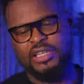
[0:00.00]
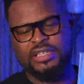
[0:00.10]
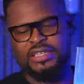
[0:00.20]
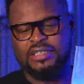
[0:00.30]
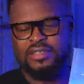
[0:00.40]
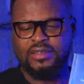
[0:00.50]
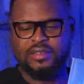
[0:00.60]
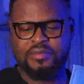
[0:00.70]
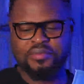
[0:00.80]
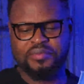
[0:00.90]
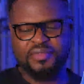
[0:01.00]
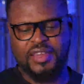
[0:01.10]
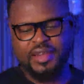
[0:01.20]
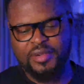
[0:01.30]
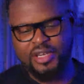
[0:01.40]
Money
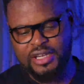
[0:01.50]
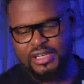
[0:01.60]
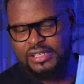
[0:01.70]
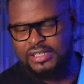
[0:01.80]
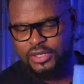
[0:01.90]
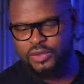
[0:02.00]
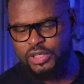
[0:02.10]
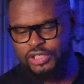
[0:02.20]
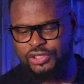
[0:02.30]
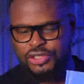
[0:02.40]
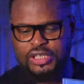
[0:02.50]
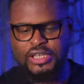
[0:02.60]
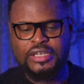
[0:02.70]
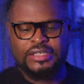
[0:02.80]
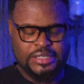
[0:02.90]
chemical
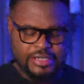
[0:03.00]
equation.